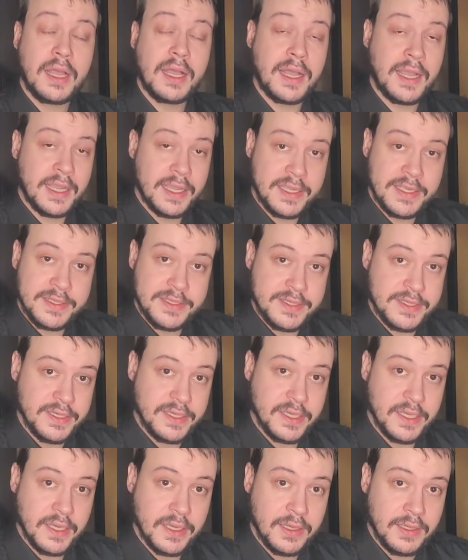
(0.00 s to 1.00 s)

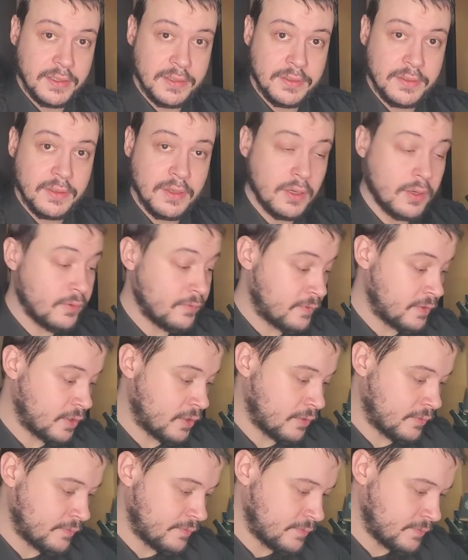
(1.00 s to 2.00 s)
idea of
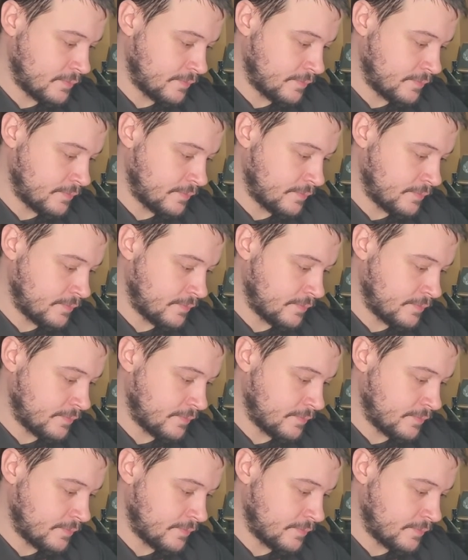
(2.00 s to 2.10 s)
love.